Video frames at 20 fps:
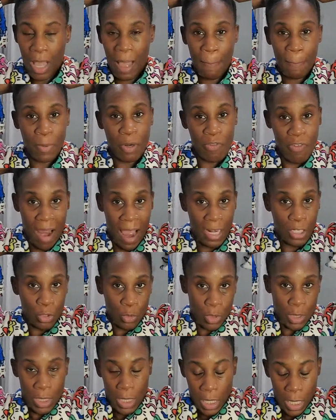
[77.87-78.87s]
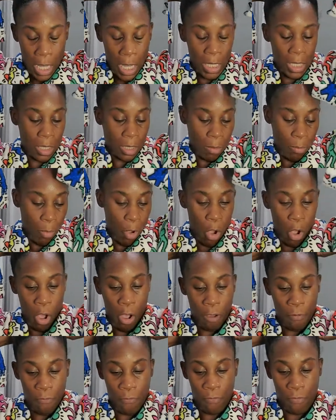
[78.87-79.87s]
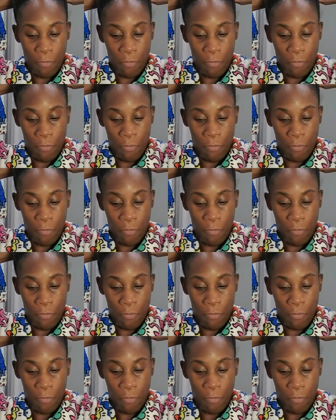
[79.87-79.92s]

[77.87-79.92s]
I'm gradually cutting them off